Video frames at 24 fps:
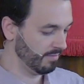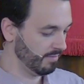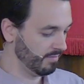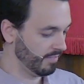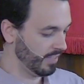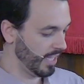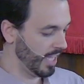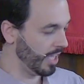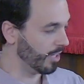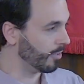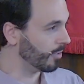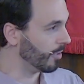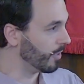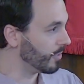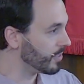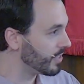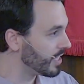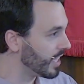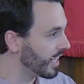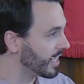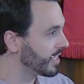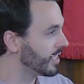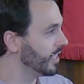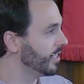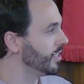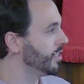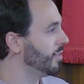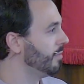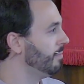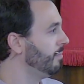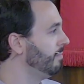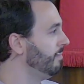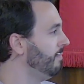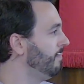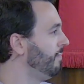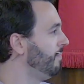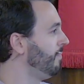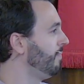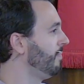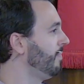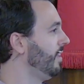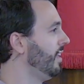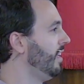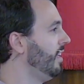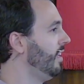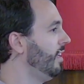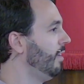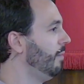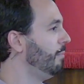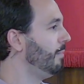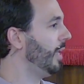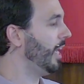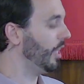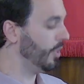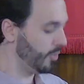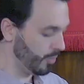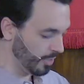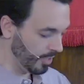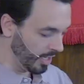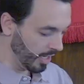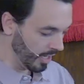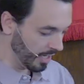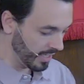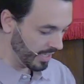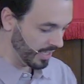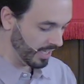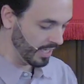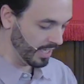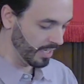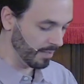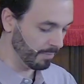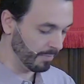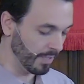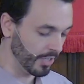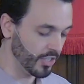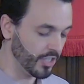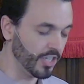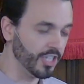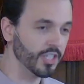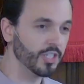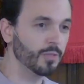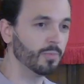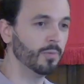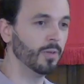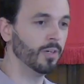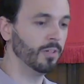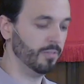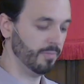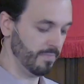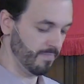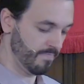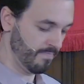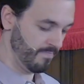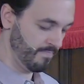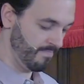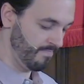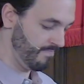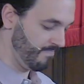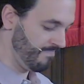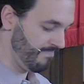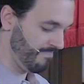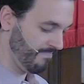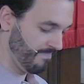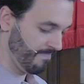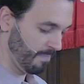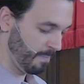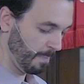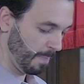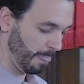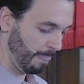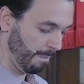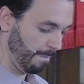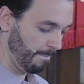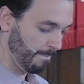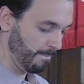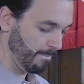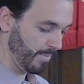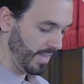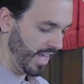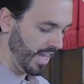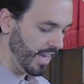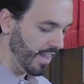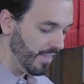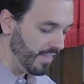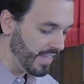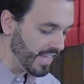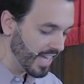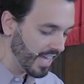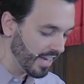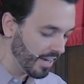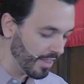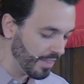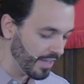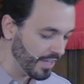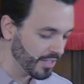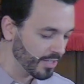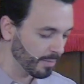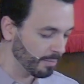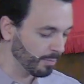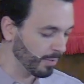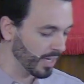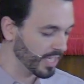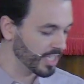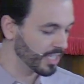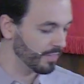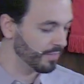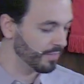heterosexism, patriarchy, and machismo. And in the end, these oppressive